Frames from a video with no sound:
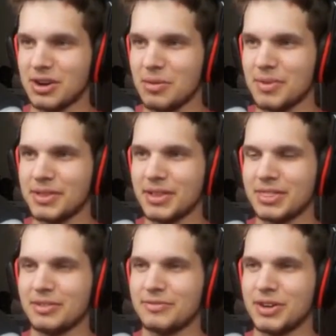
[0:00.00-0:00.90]
Or I really
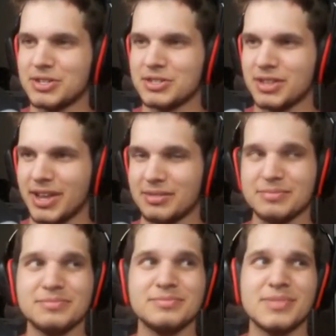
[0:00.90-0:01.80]
like the first like
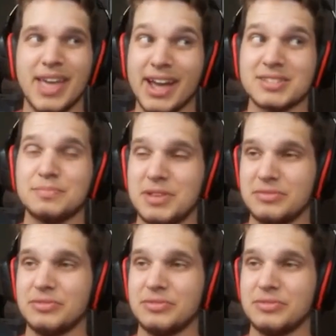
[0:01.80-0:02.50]
XP